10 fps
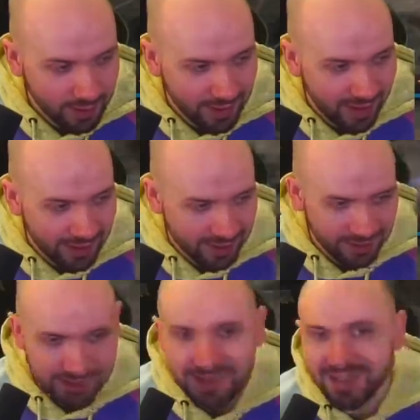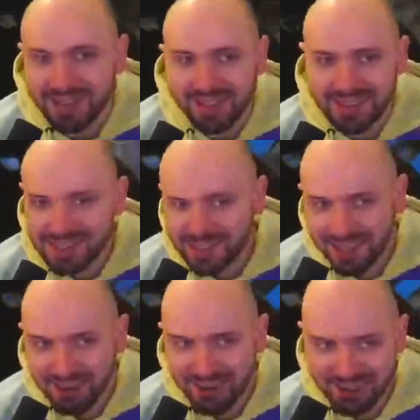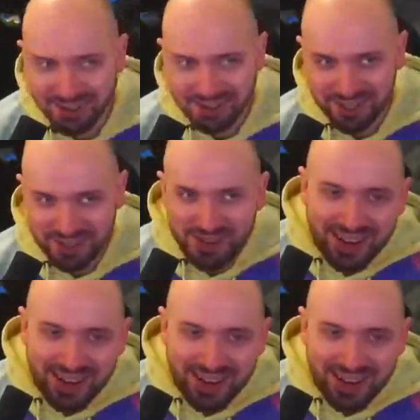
Hi Crow. These are going on YouTube.